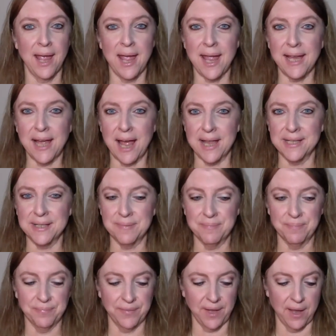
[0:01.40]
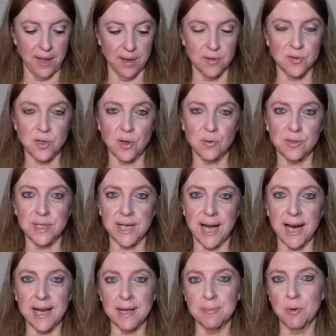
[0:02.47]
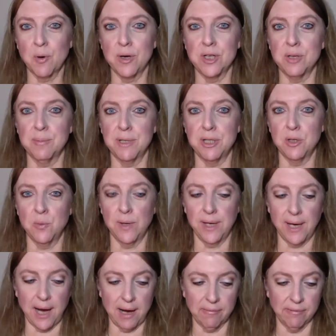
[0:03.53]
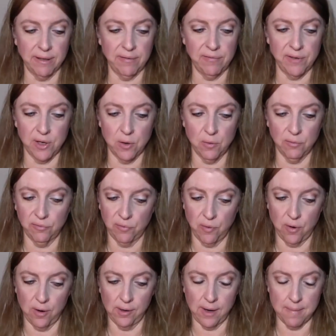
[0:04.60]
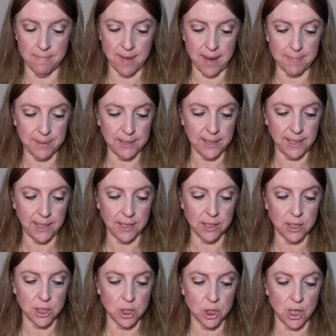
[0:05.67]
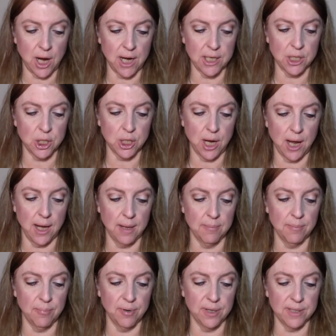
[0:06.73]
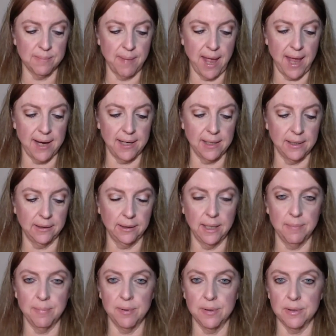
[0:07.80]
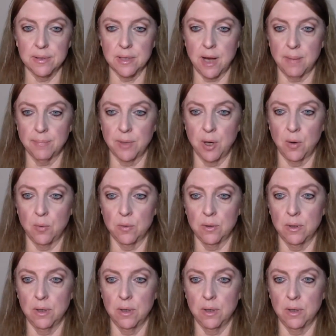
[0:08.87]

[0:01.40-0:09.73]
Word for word: Hey guys, so today I'm going to be doing a review for Maybelline Shine Shot Prismatic Lip Top Coat.